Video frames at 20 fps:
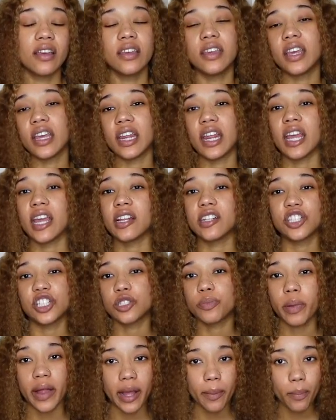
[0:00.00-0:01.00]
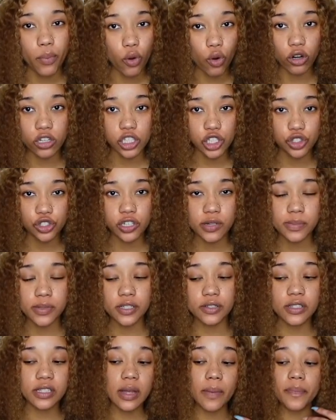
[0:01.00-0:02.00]
getting just like pore
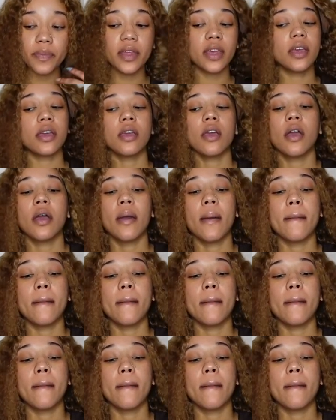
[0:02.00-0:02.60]
strips or something.